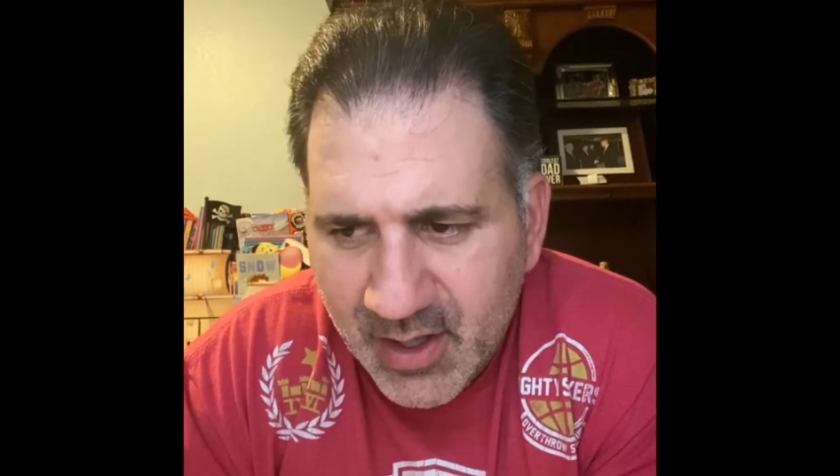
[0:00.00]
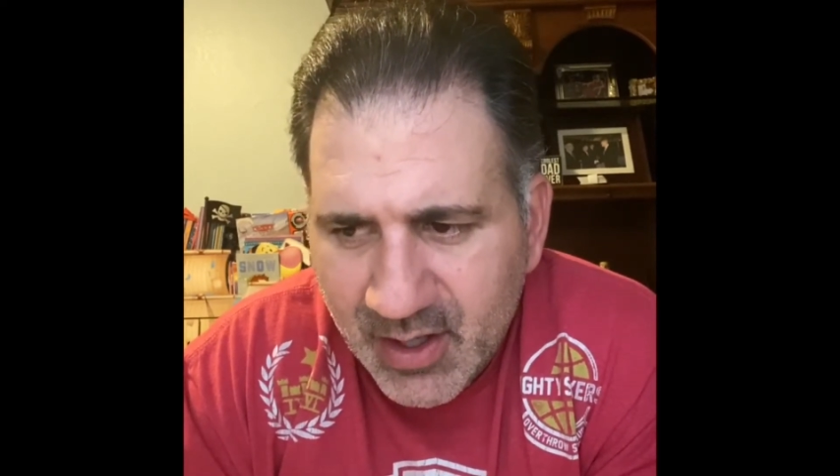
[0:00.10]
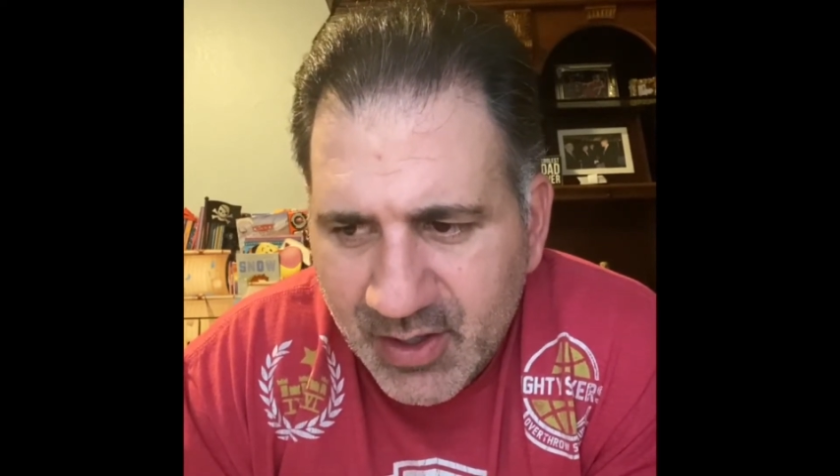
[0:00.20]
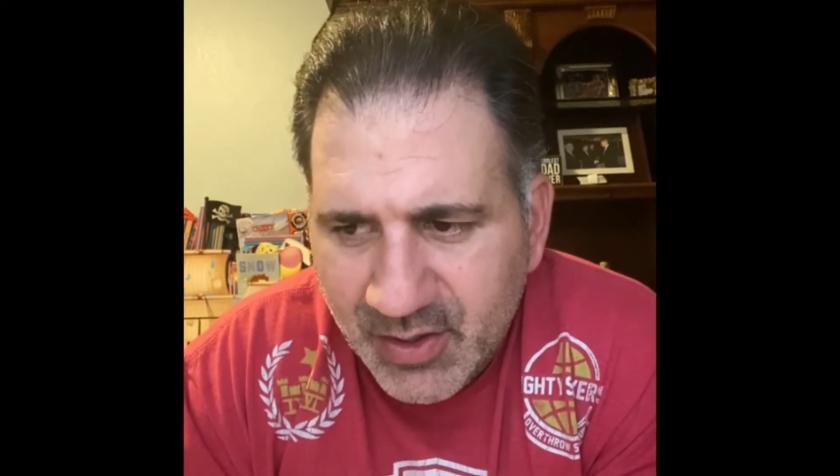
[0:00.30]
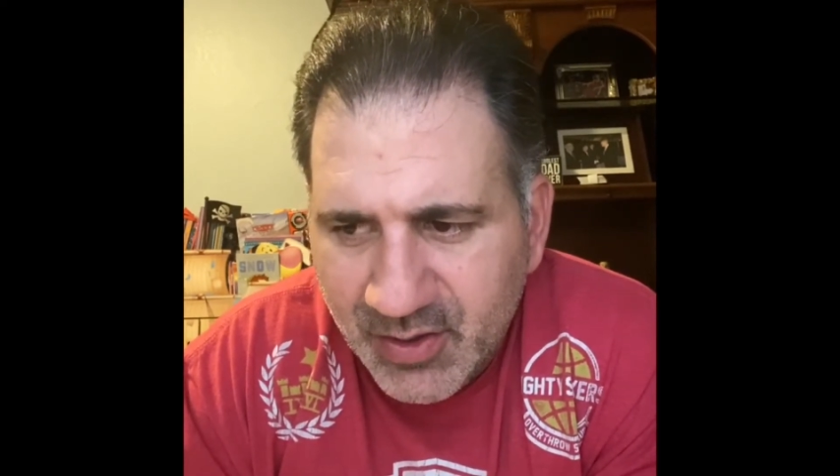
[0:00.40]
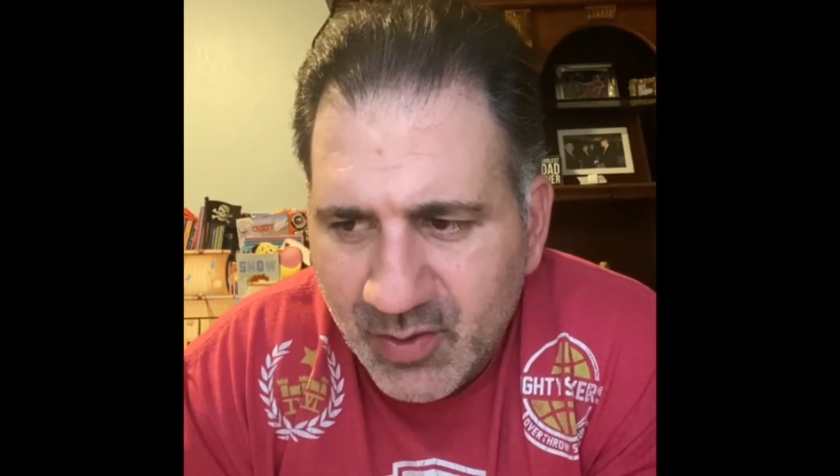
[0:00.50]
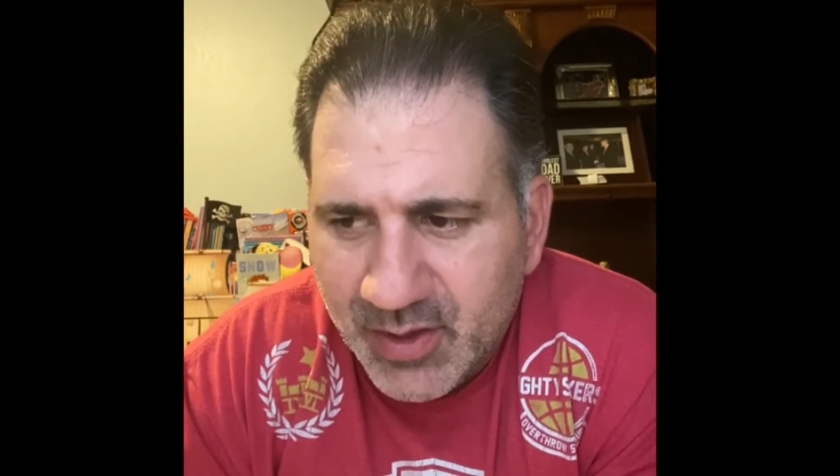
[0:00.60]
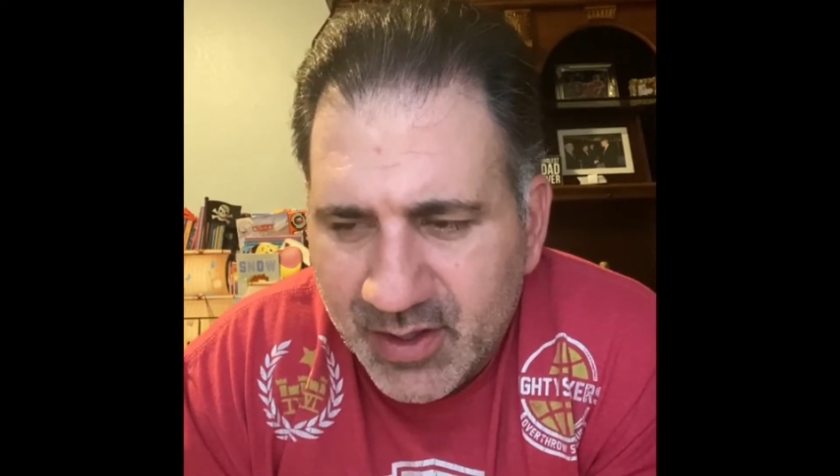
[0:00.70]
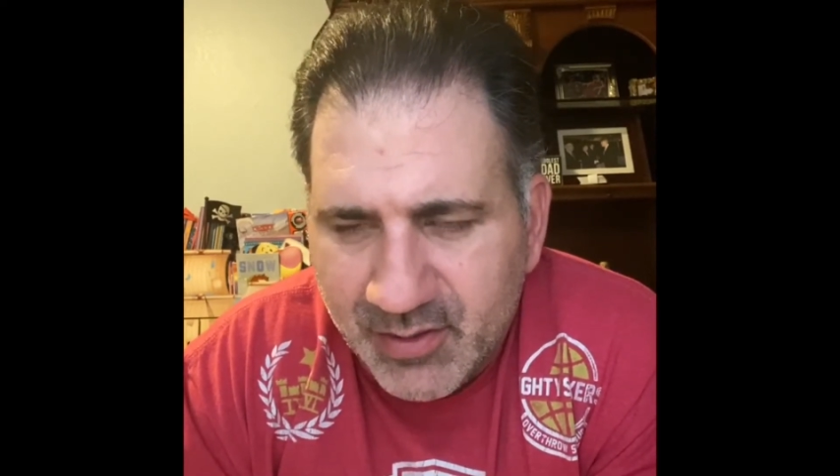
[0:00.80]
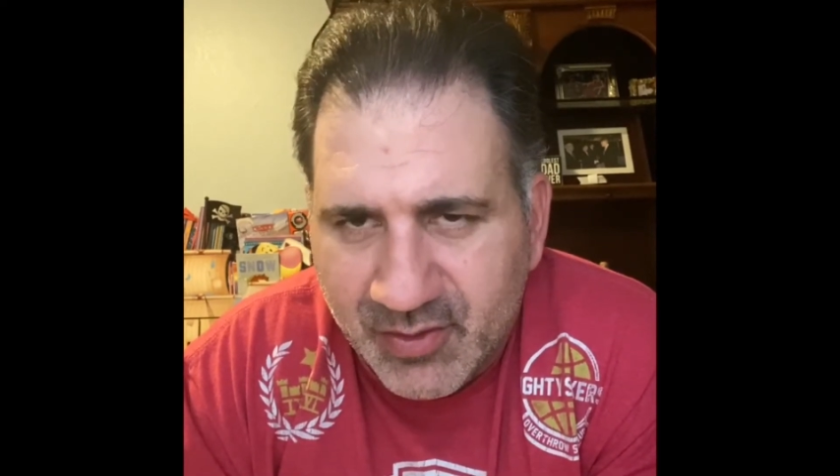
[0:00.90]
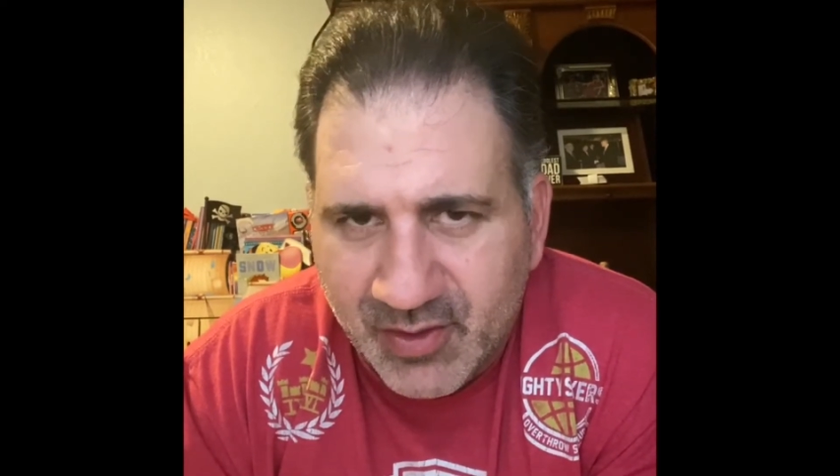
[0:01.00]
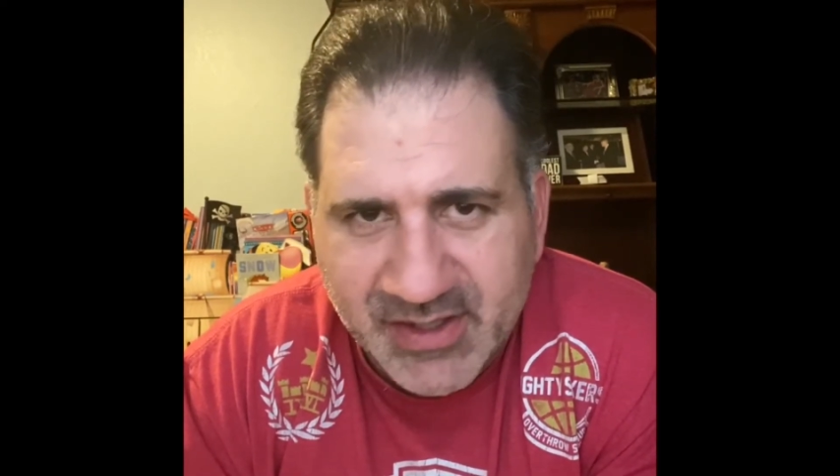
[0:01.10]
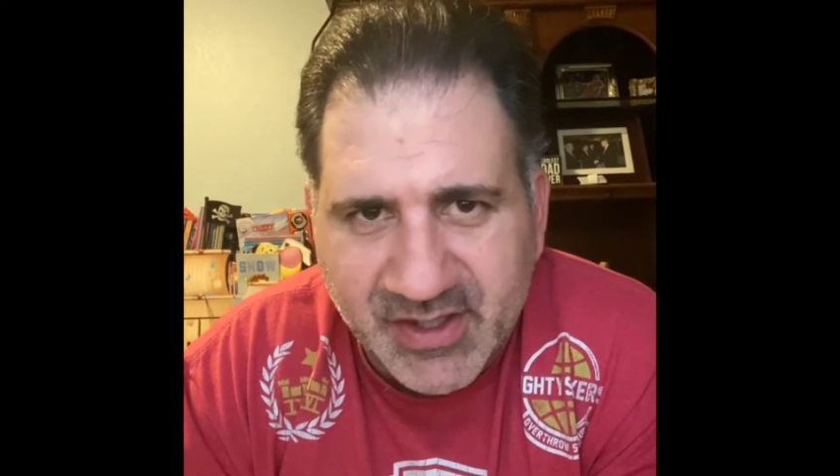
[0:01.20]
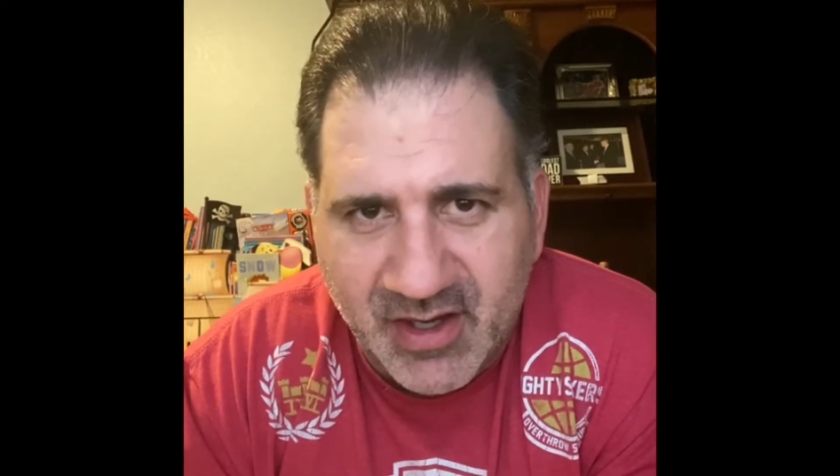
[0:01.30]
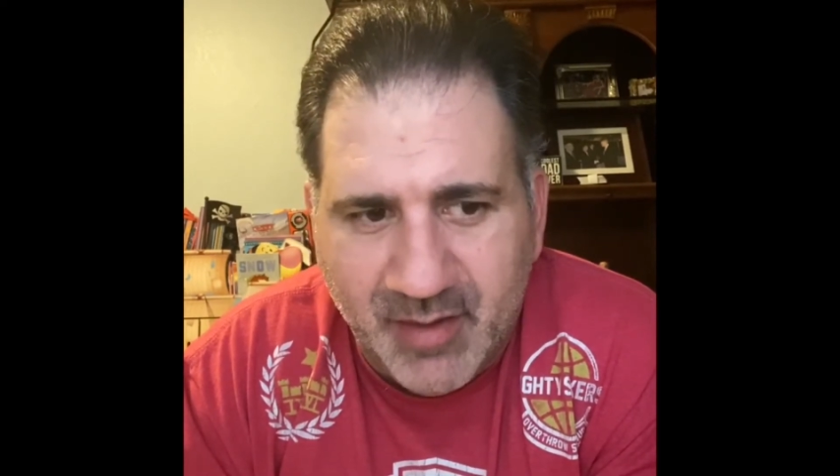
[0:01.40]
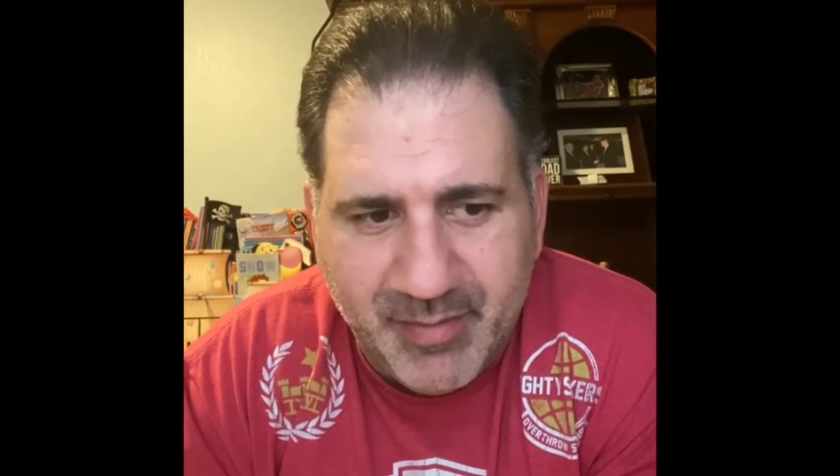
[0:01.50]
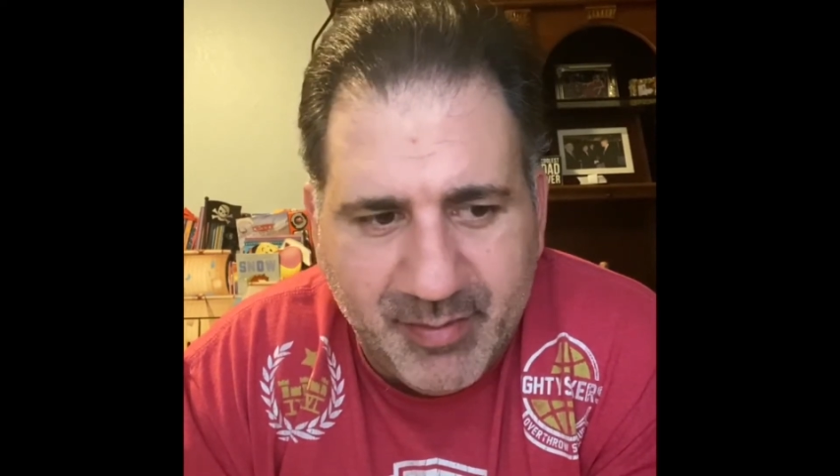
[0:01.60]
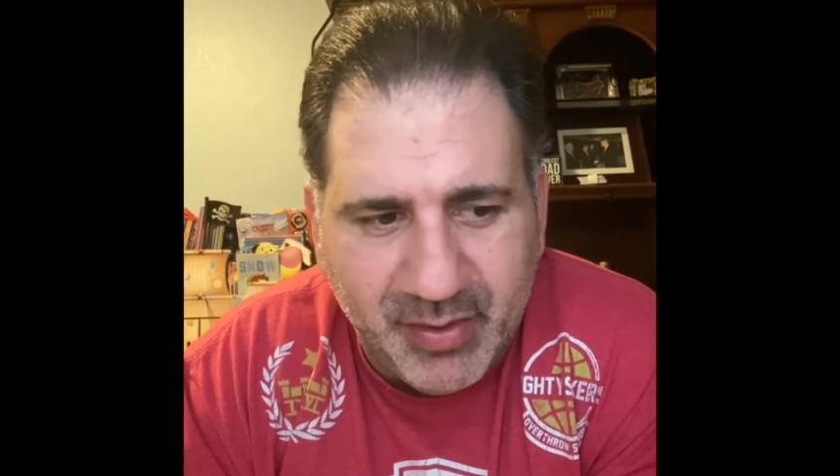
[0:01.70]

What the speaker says: You can dress it up and